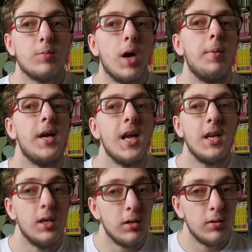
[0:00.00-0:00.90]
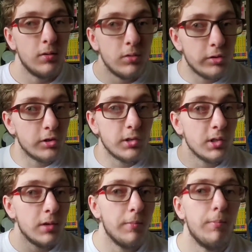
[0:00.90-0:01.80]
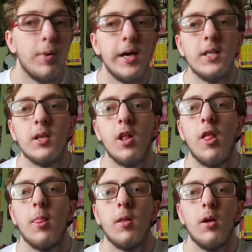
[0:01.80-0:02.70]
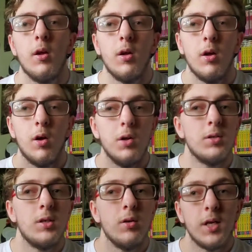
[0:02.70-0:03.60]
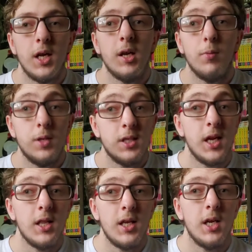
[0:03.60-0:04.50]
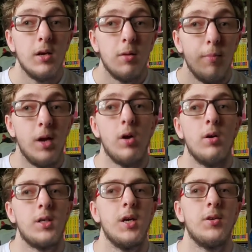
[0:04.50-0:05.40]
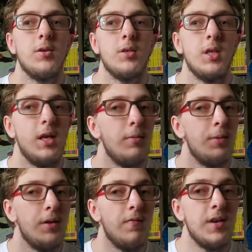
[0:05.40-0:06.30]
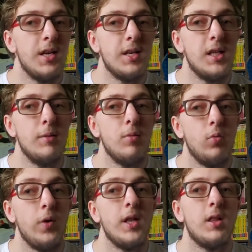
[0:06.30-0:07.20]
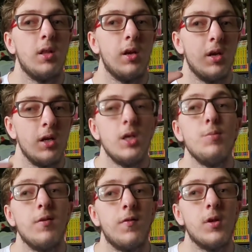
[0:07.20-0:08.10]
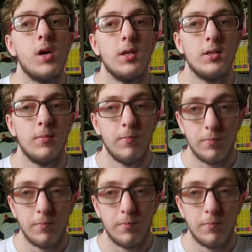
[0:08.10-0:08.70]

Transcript: propaganda, sure, but also, like, you know, when Stan Lee made all his characters, he invented them with human flaws.